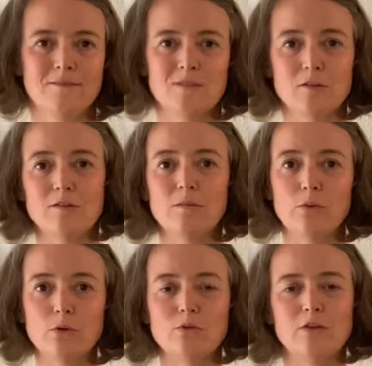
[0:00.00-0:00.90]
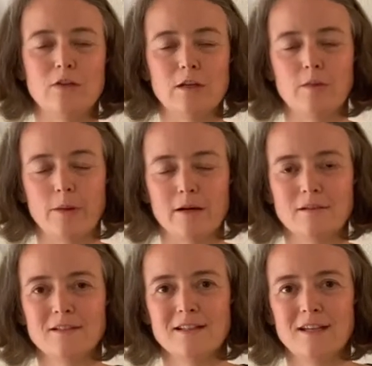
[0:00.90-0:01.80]
So it's important to think
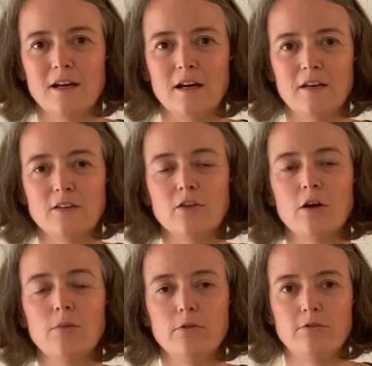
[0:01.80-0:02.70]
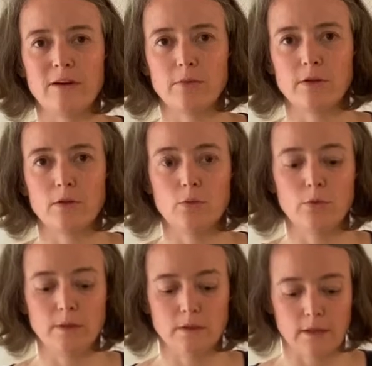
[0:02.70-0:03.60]
about the type of fabric that you
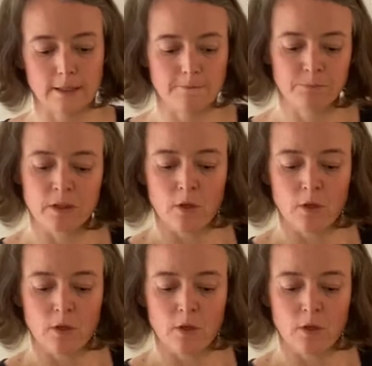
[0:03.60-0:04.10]
will be dyeing.